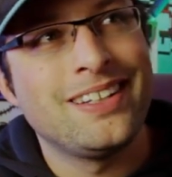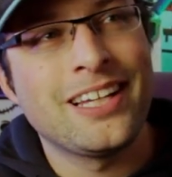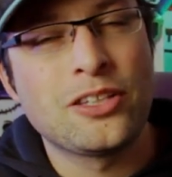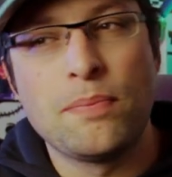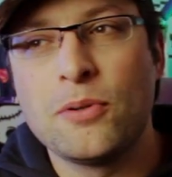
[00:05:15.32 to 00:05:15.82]

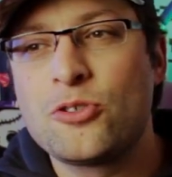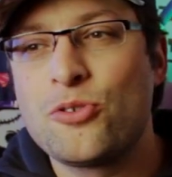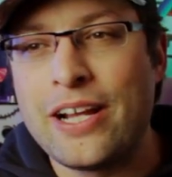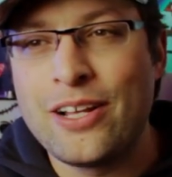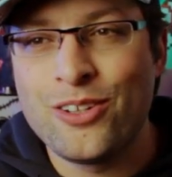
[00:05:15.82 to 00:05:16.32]
like, the
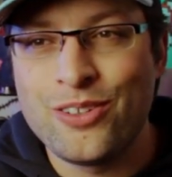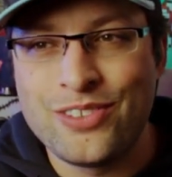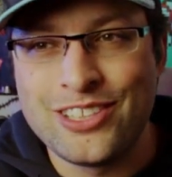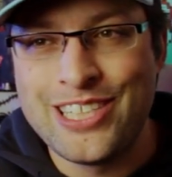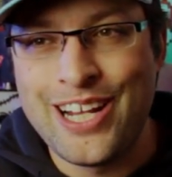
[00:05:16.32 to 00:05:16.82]
portrayal
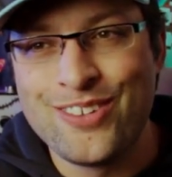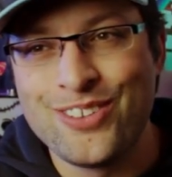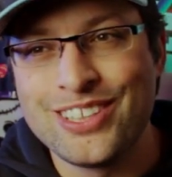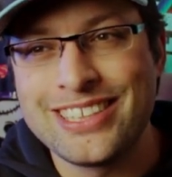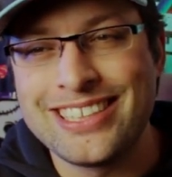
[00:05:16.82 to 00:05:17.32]
of the
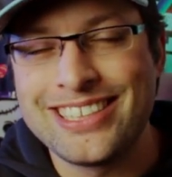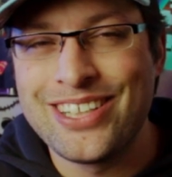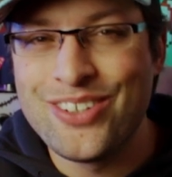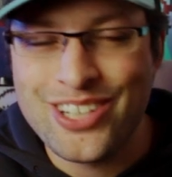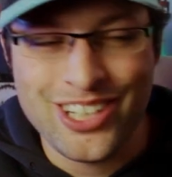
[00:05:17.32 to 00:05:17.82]
generals is
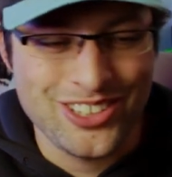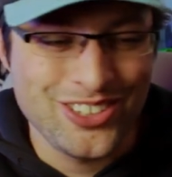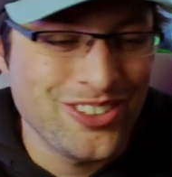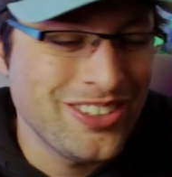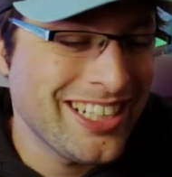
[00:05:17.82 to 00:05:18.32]
so
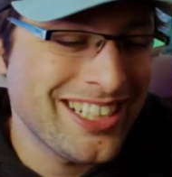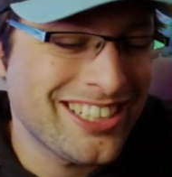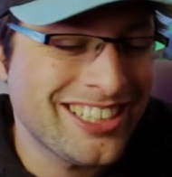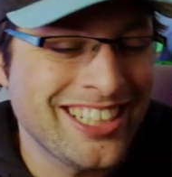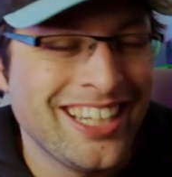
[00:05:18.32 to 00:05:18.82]

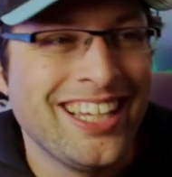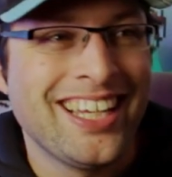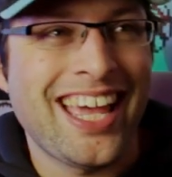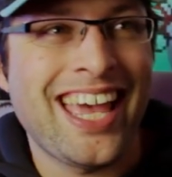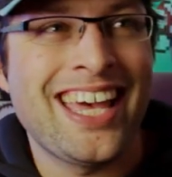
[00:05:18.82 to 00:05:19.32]
cartoonish.
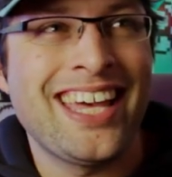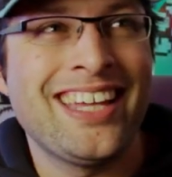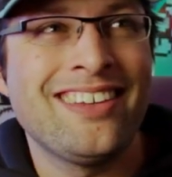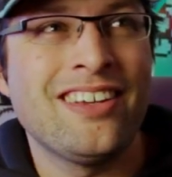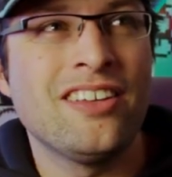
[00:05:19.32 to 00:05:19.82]

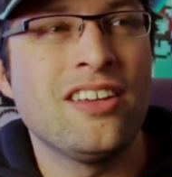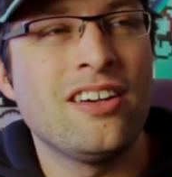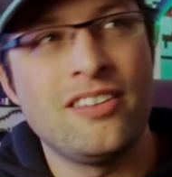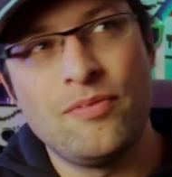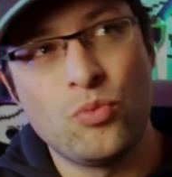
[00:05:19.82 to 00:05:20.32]
And
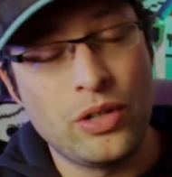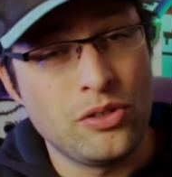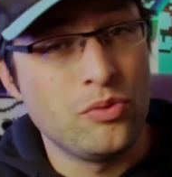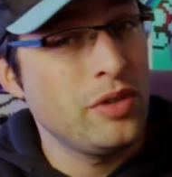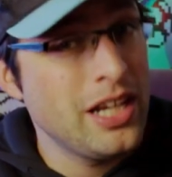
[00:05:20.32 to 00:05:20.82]
when
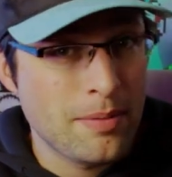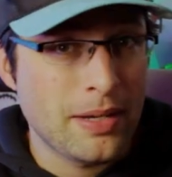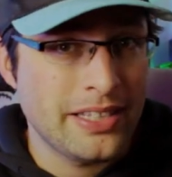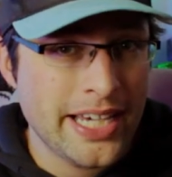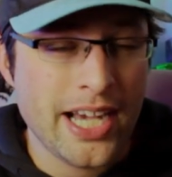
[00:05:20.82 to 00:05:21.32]
you read
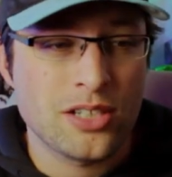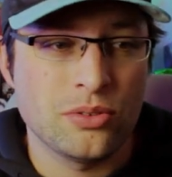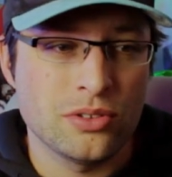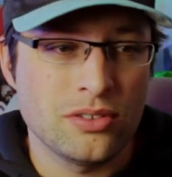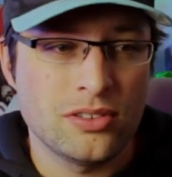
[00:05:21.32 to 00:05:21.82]
about the
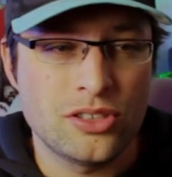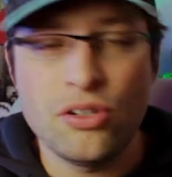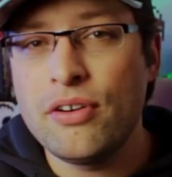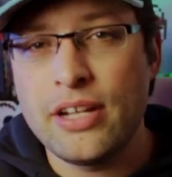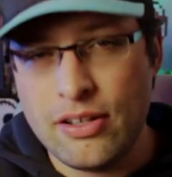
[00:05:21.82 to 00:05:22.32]
actual
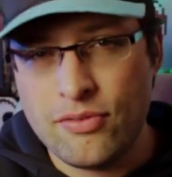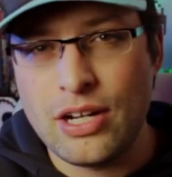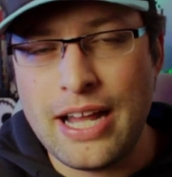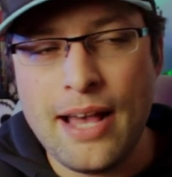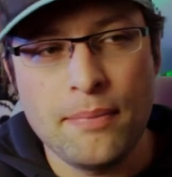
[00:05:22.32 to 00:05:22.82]
story of
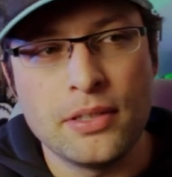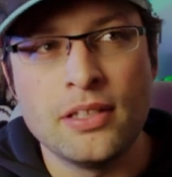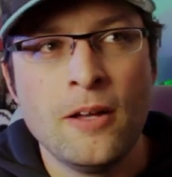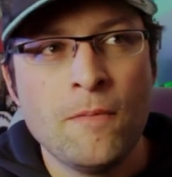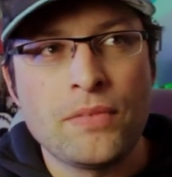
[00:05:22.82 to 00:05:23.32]
what
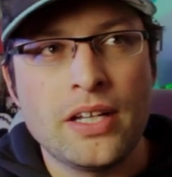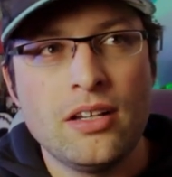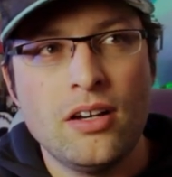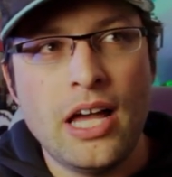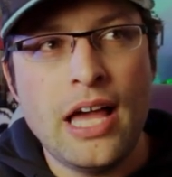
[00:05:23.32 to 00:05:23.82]
happened,
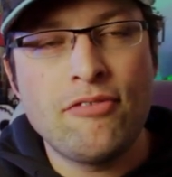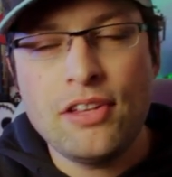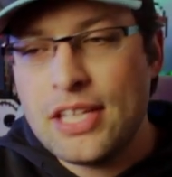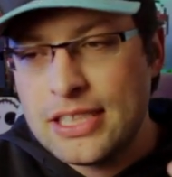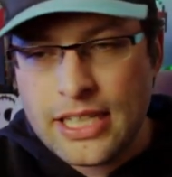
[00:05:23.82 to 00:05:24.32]

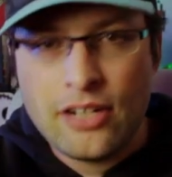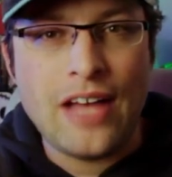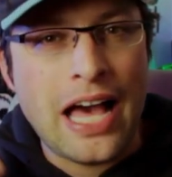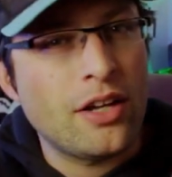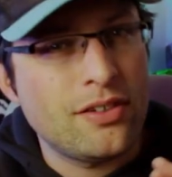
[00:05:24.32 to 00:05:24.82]
everything's kind of
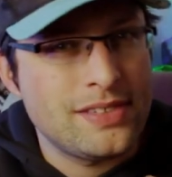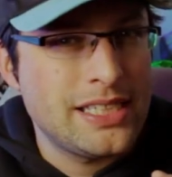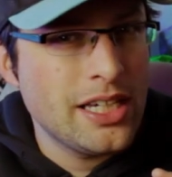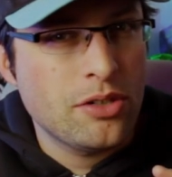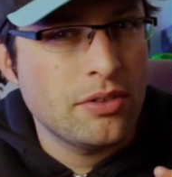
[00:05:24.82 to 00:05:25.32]
out of
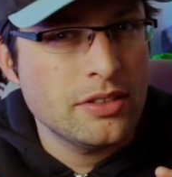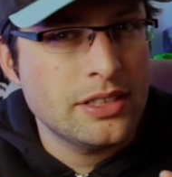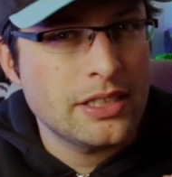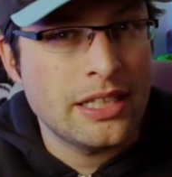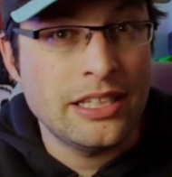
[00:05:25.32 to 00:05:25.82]

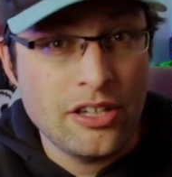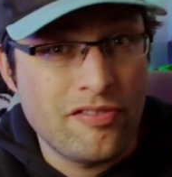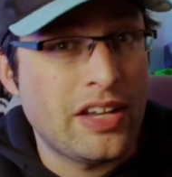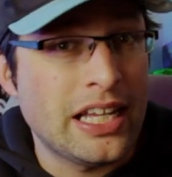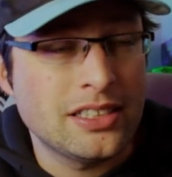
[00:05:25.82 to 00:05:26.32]
sequence in the
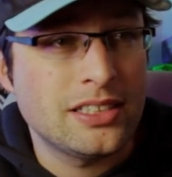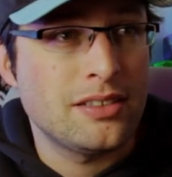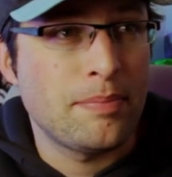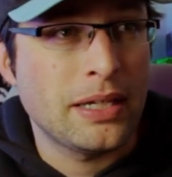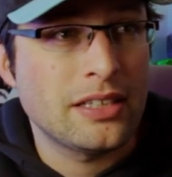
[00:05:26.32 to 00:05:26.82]
events
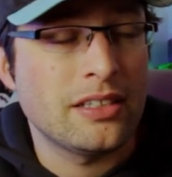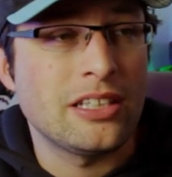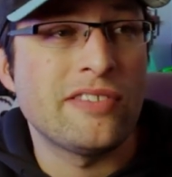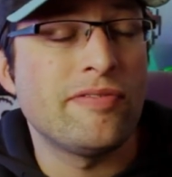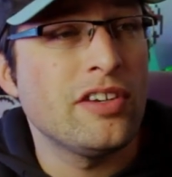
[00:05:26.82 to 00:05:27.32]
depicted
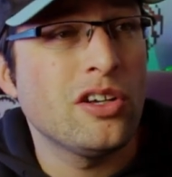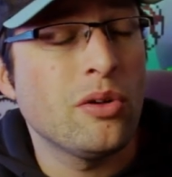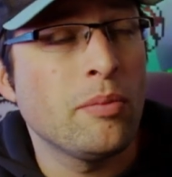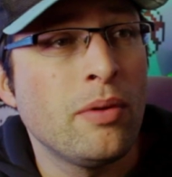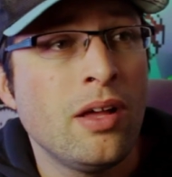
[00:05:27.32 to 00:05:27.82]
in the
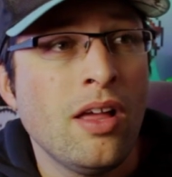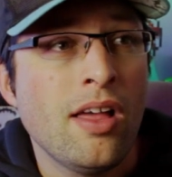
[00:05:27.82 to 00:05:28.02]
film.